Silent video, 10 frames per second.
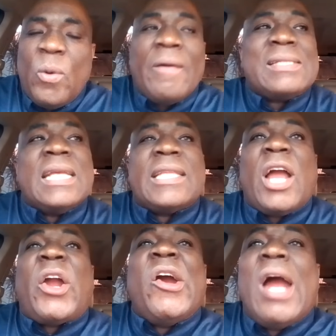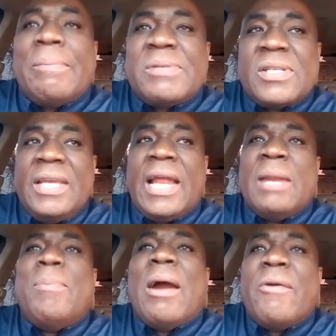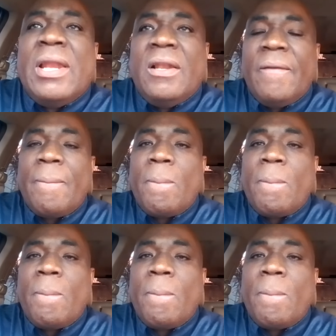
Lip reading: We are a set of crabs in the barrel.